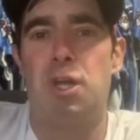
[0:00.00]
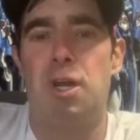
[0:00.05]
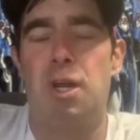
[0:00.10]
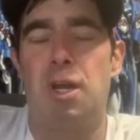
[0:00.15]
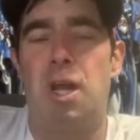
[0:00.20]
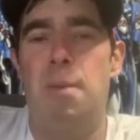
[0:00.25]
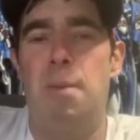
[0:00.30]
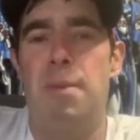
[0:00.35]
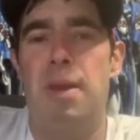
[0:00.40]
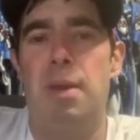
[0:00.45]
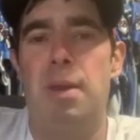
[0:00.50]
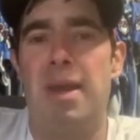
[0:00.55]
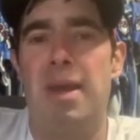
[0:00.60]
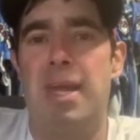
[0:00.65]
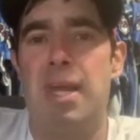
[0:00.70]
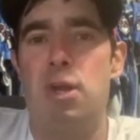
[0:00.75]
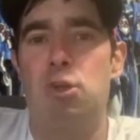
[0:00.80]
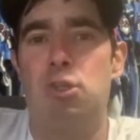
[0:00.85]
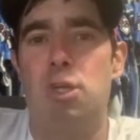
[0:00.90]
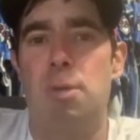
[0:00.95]
going to come in and
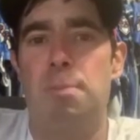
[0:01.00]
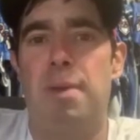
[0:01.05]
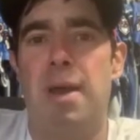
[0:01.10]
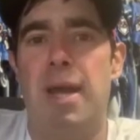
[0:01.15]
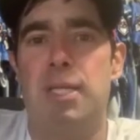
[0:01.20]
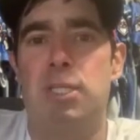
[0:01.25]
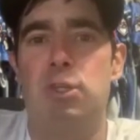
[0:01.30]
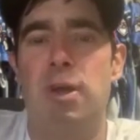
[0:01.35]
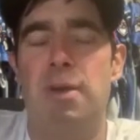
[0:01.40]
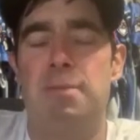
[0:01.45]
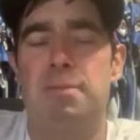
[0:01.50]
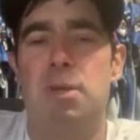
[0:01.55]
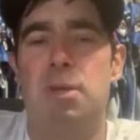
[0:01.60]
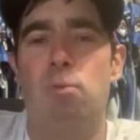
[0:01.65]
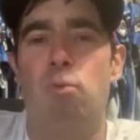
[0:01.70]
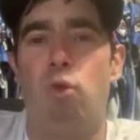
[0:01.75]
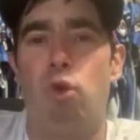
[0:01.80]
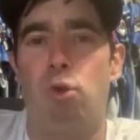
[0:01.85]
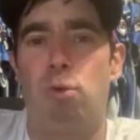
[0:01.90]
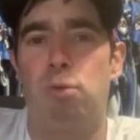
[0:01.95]
make a huge impact. You have to
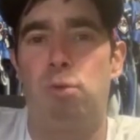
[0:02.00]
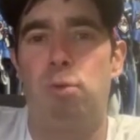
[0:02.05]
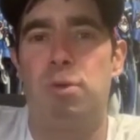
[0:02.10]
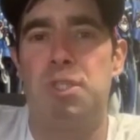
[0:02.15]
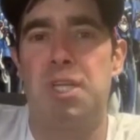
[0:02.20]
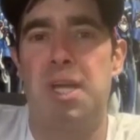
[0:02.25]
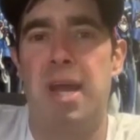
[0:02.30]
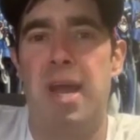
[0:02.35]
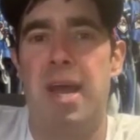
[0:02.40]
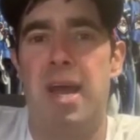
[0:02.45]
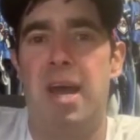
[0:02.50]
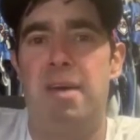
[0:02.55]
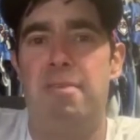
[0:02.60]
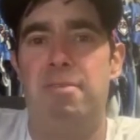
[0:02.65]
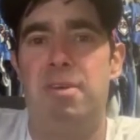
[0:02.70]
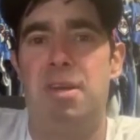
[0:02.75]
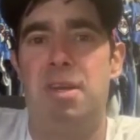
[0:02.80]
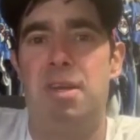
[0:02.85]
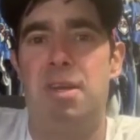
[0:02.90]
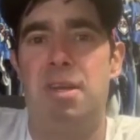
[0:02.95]
work with what you
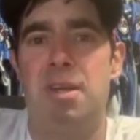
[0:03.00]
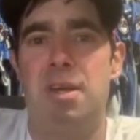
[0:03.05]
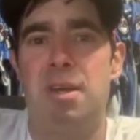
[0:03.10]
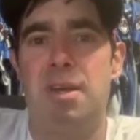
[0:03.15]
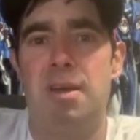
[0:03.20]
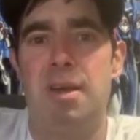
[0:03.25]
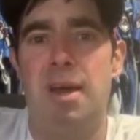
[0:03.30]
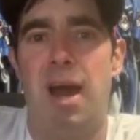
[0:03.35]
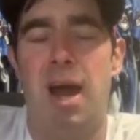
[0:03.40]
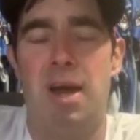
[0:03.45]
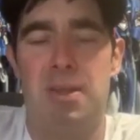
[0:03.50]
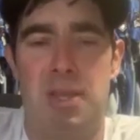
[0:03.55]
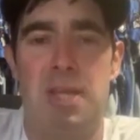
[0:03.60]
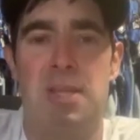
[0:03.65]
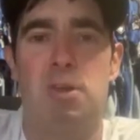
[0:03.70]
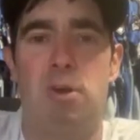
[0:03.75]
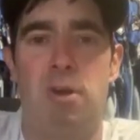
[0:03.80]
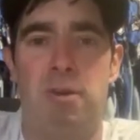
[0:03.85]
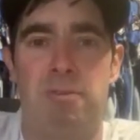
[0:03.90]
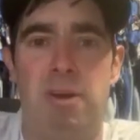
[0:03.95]
have, and I
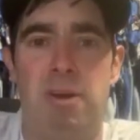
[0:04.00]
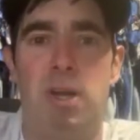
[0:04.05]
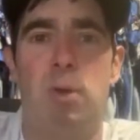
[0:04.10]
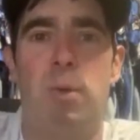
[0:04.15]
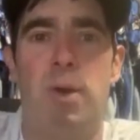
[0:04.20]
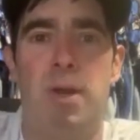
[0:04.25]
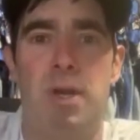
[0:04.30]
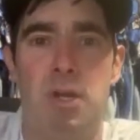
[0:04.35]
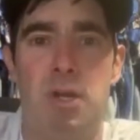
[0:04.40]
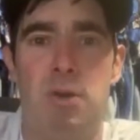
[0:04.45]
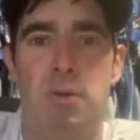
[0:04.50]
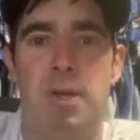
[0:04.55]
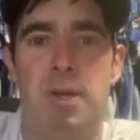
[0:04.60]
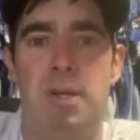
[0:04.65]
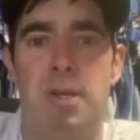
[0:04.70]
think they're going to find a way to do it.